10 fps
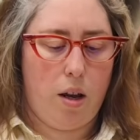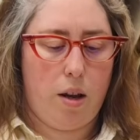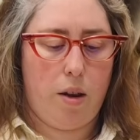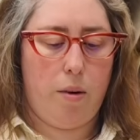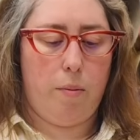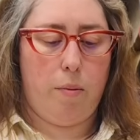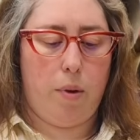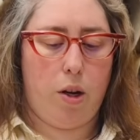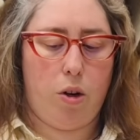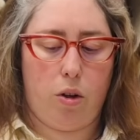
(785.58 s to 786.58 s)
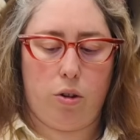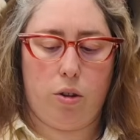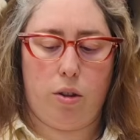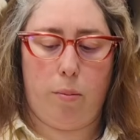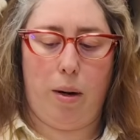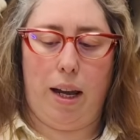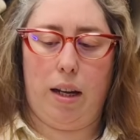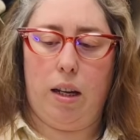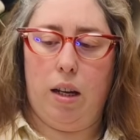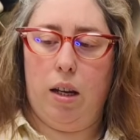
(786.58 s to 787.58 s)
and not just the
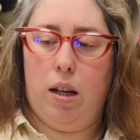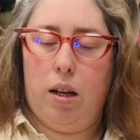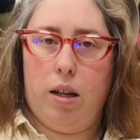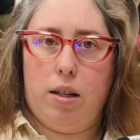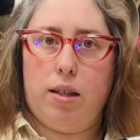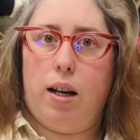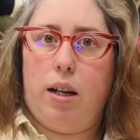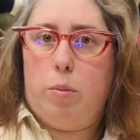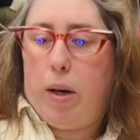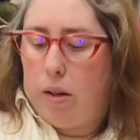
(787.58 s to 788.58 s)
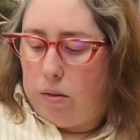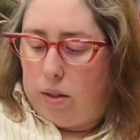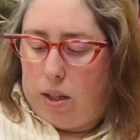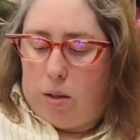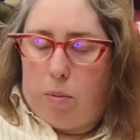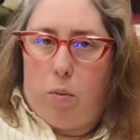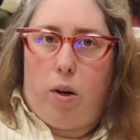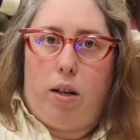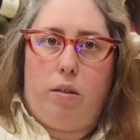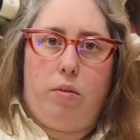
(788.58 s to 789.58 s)
black side panels need to be
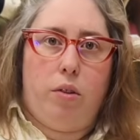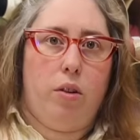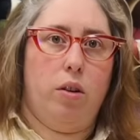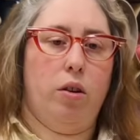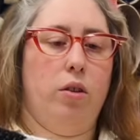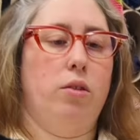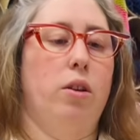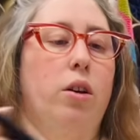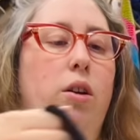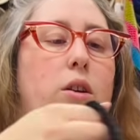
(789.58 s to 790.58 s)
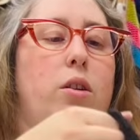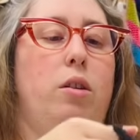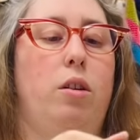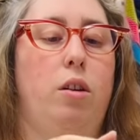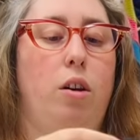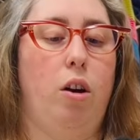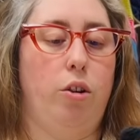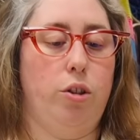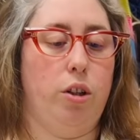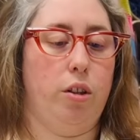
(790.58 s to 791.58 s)
wider for us
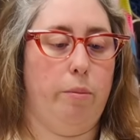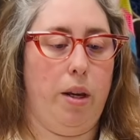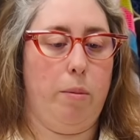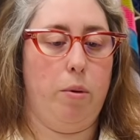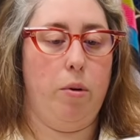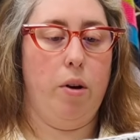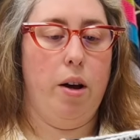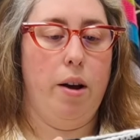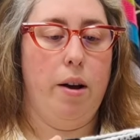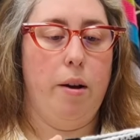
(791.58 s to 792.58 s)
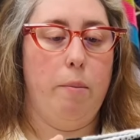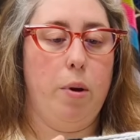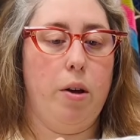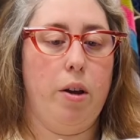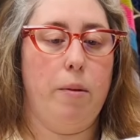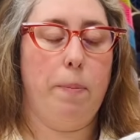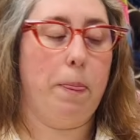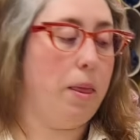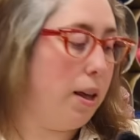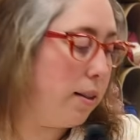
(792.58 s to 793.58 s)
larger people. But
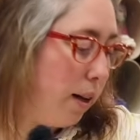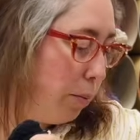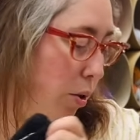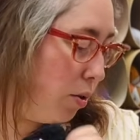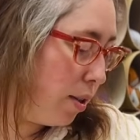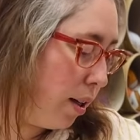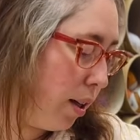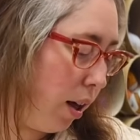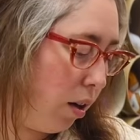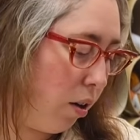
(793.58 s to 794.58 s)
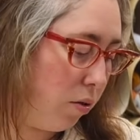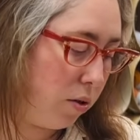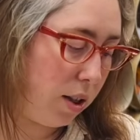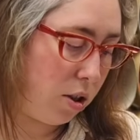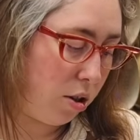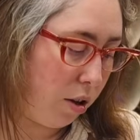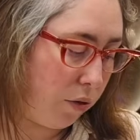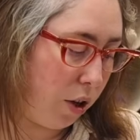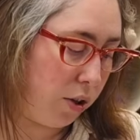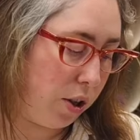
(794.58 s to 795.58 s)
this, I'm using King Cole's dishcloth
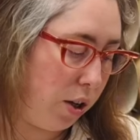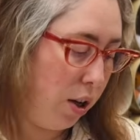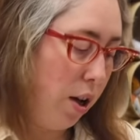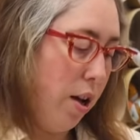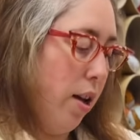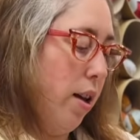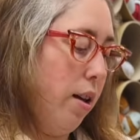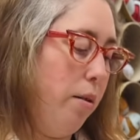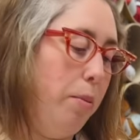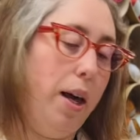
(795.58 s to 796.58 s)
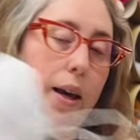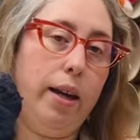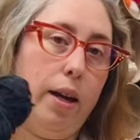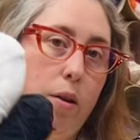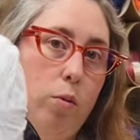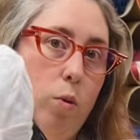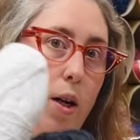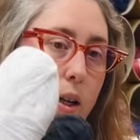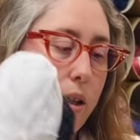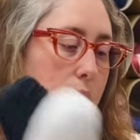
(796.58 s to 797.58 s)
cotton in black and
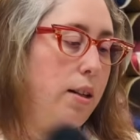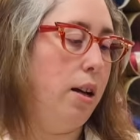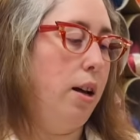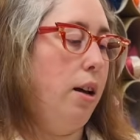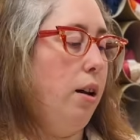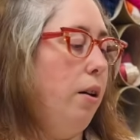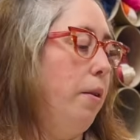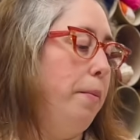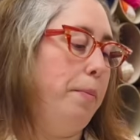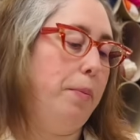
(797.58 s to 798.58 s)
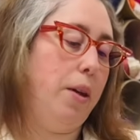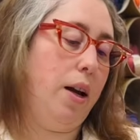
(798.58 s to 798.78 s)
white, and